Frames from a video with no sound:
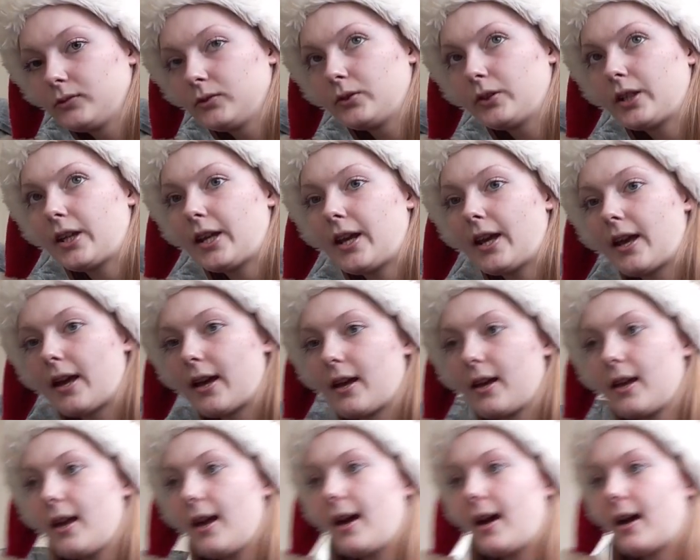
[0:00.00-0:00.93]

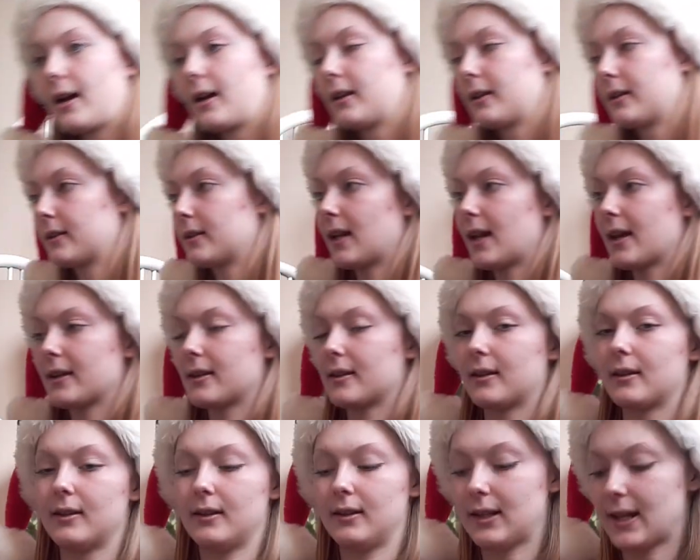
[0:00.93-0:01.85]
Okay, and
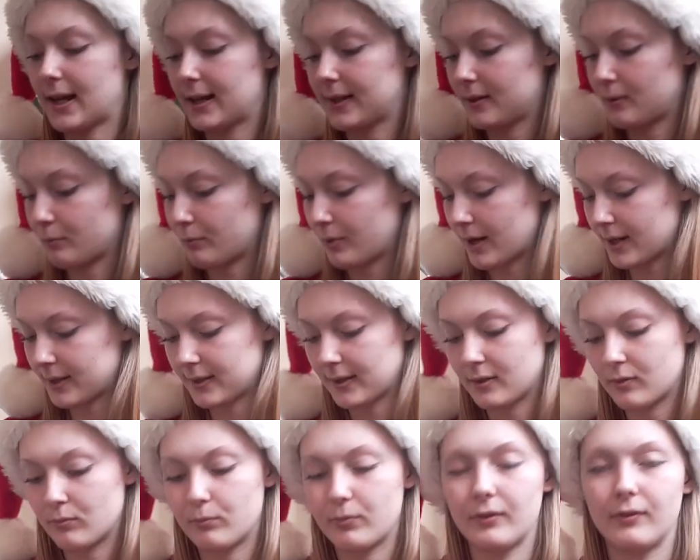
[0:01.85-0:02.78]
last
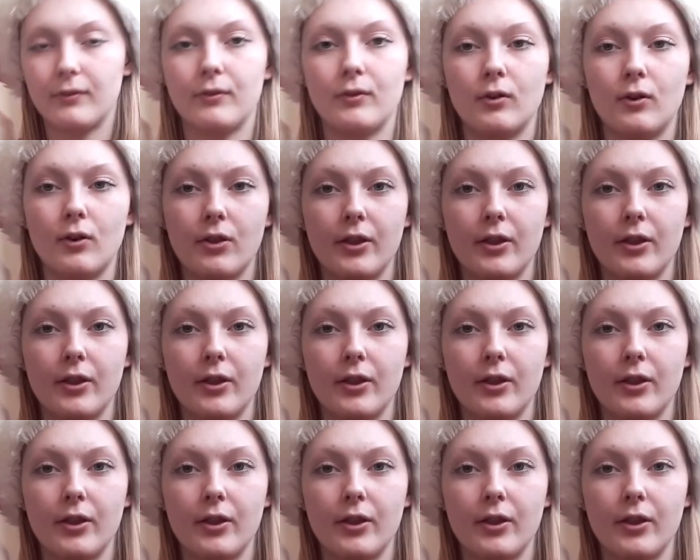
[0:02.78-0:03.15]
present before